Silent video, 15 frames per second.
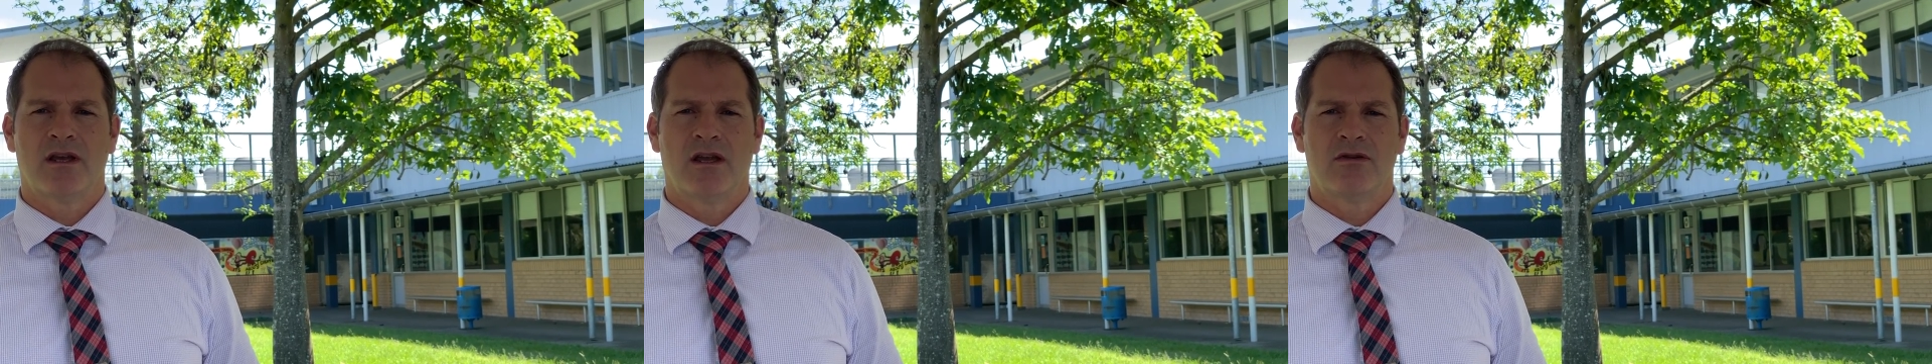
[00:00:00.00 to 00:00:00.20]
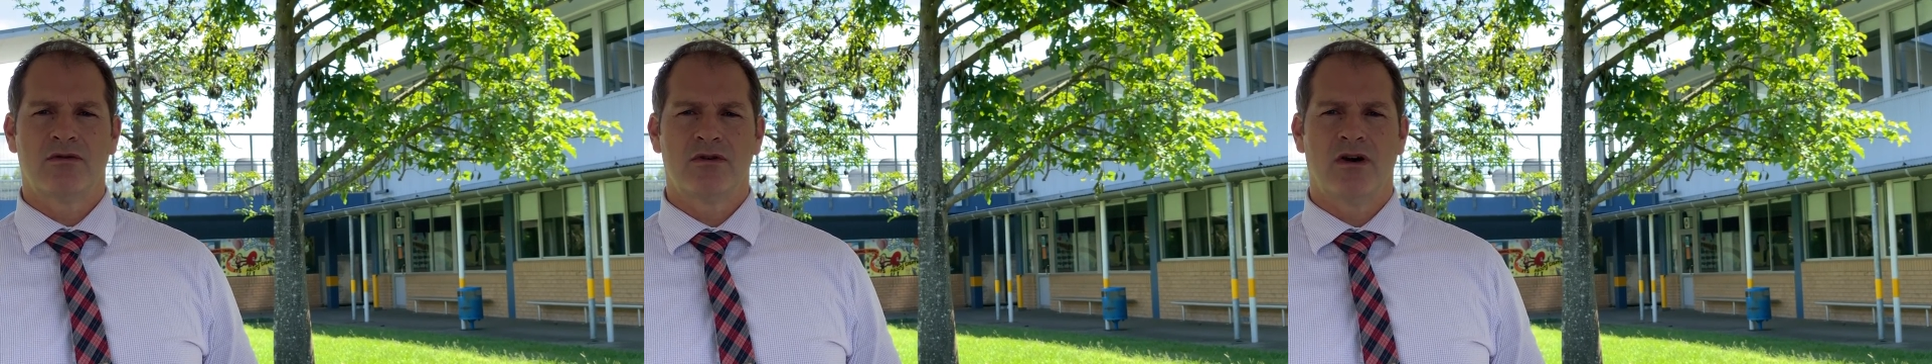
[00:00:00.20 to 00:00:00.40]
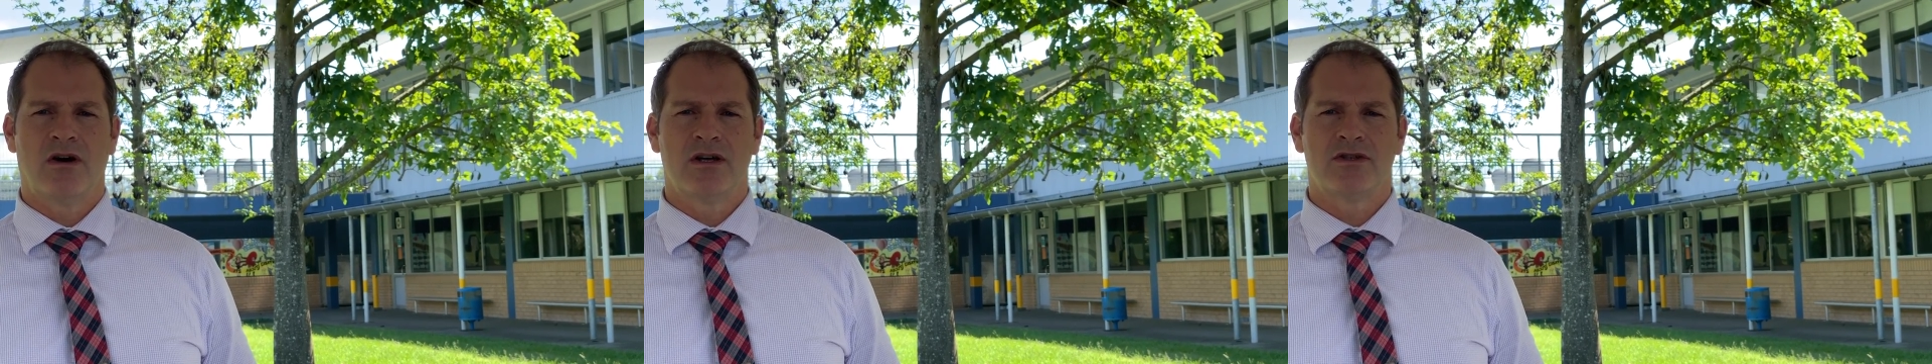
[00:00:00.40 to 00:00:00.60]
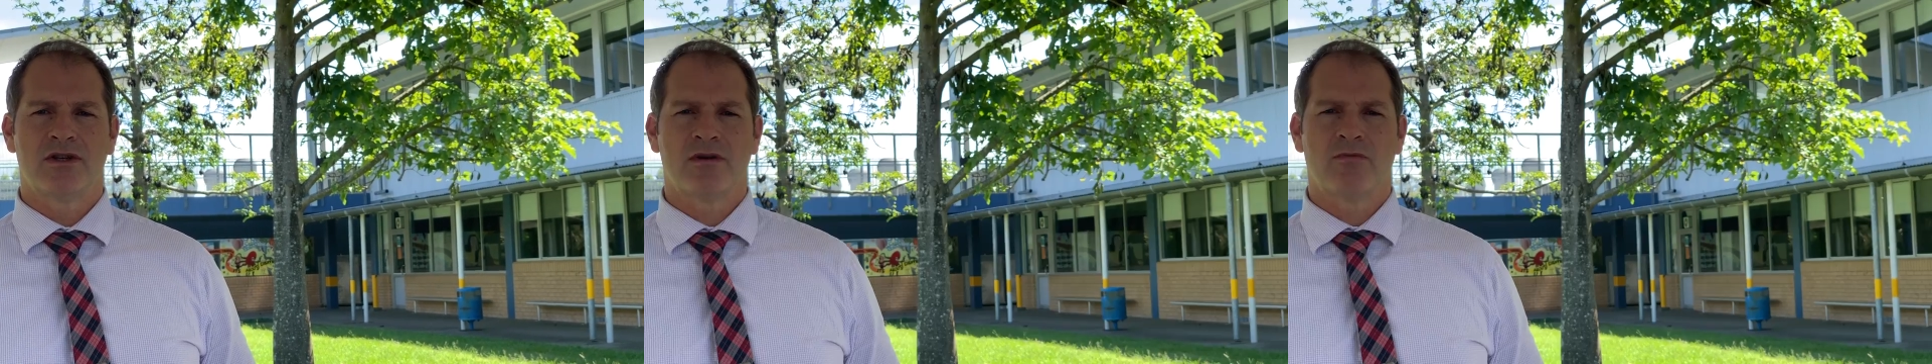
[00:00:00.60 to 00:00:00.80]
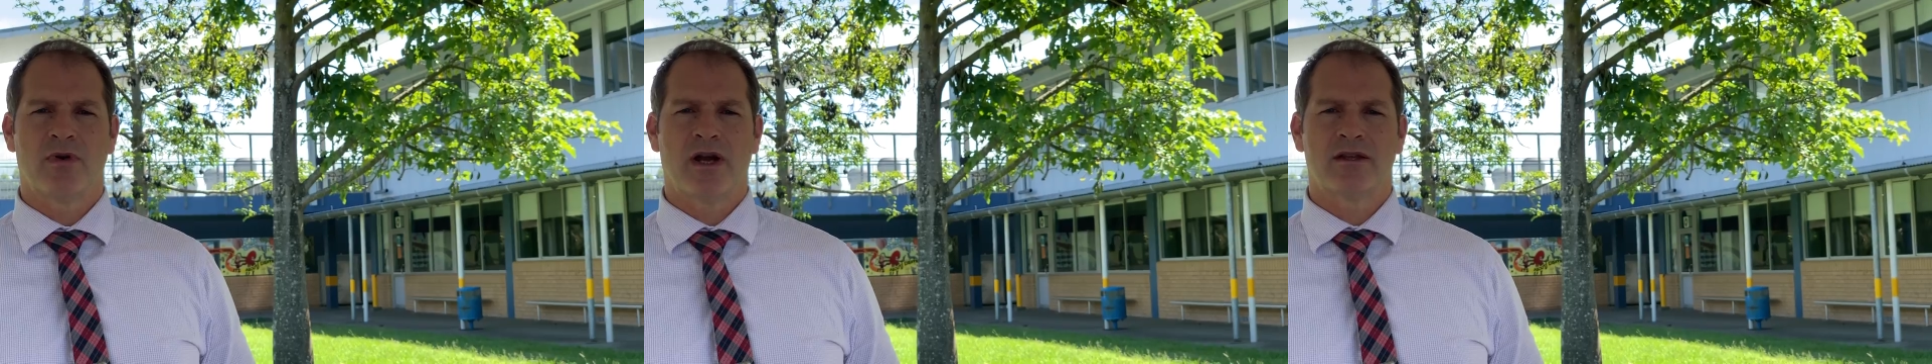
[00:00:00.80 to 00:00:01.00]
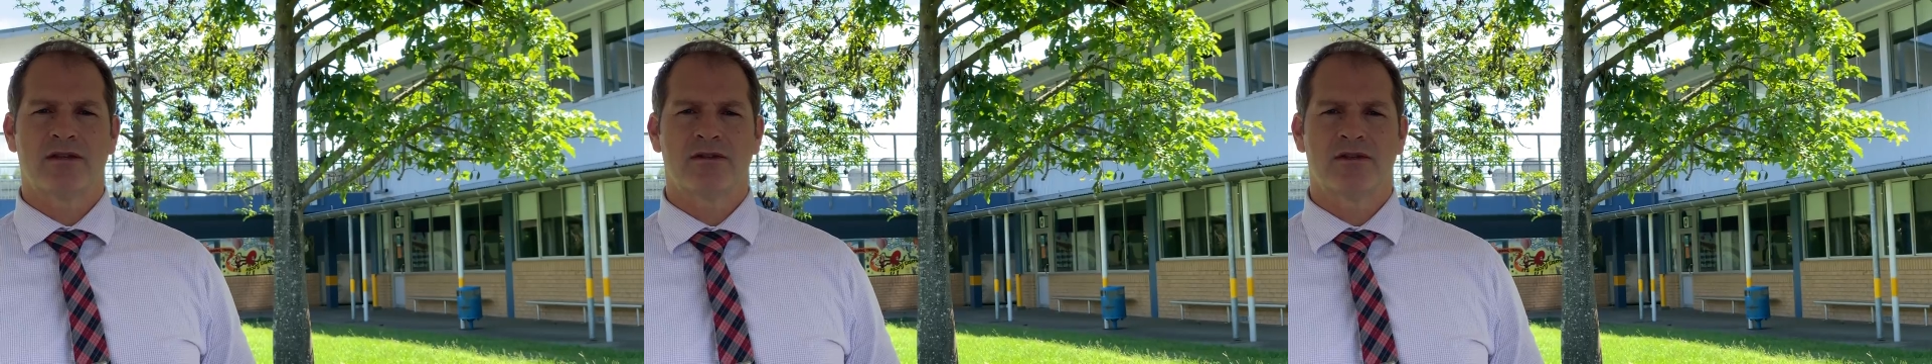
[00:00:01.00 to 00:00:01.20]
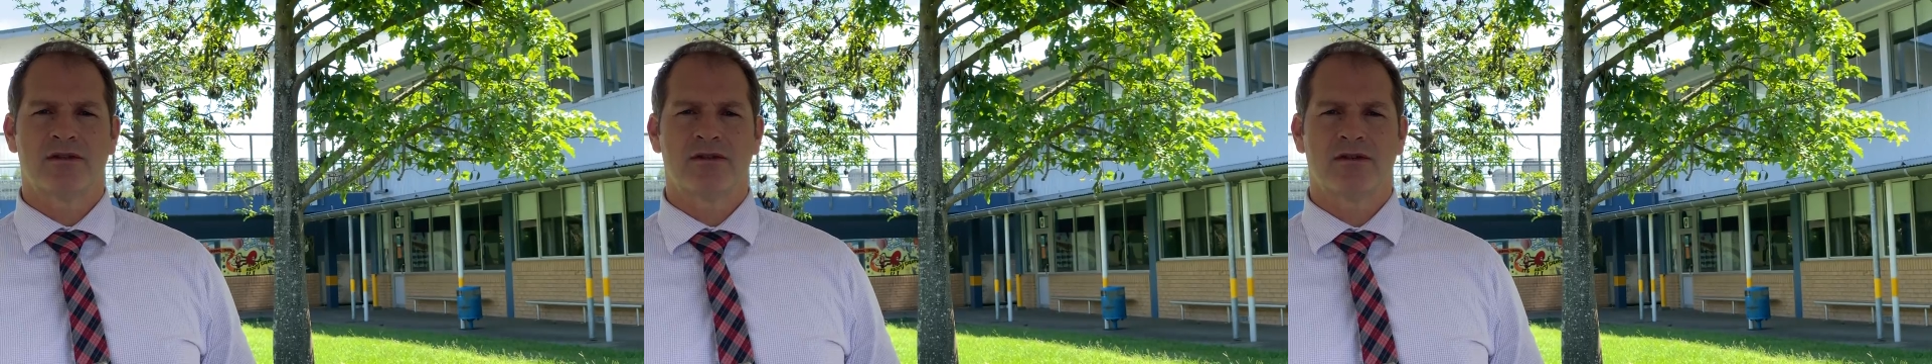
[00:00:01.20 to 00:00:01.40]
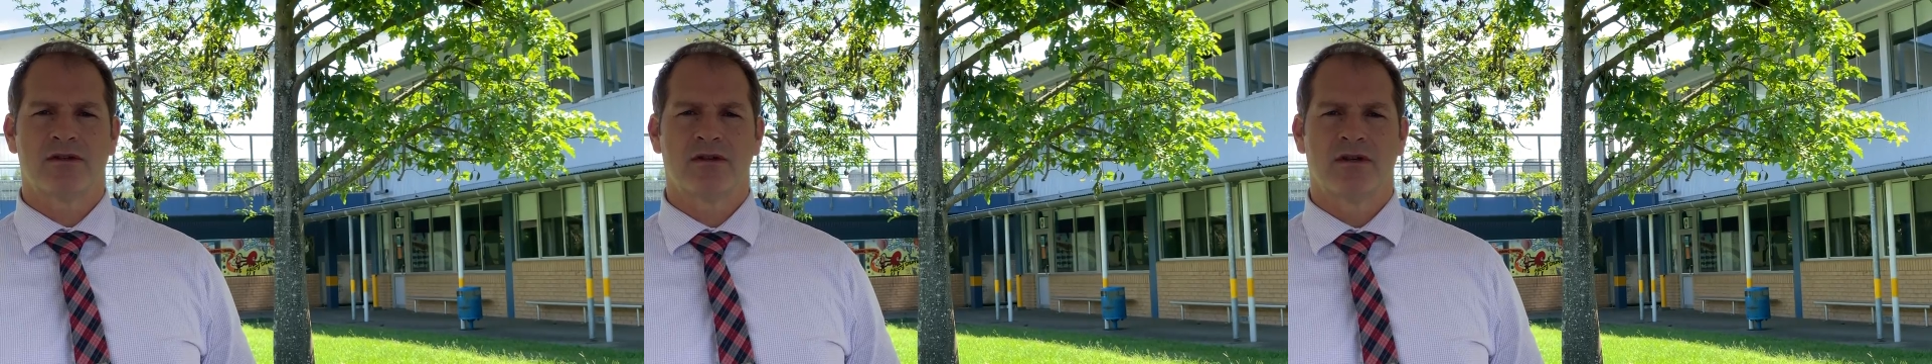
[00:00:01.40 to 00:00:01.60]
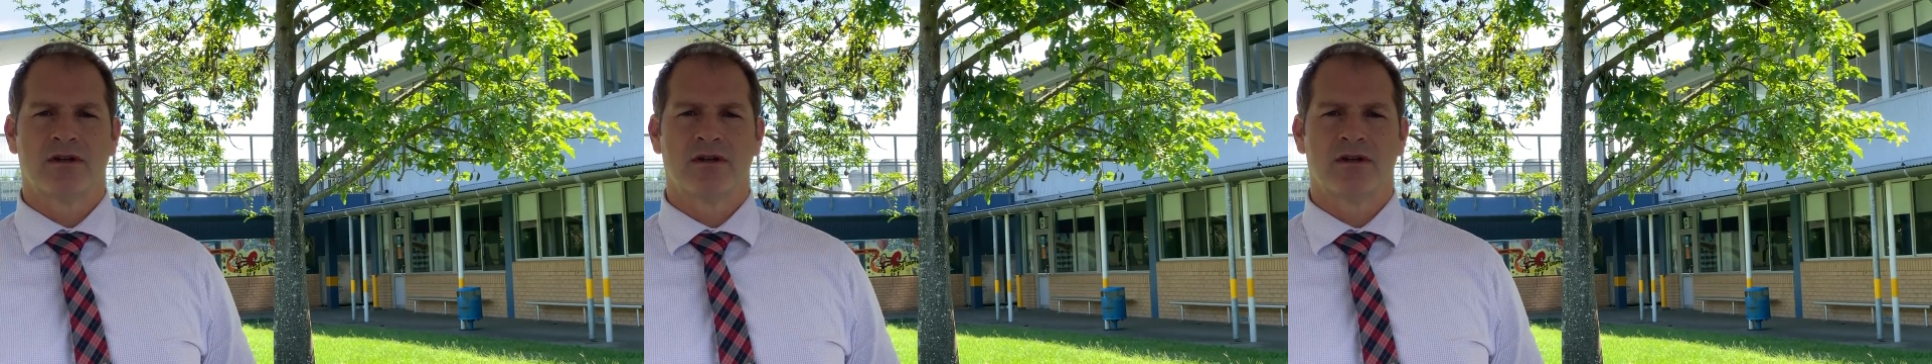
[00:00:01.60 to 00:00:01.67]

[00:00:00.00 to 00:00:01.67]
and good hygiene practices.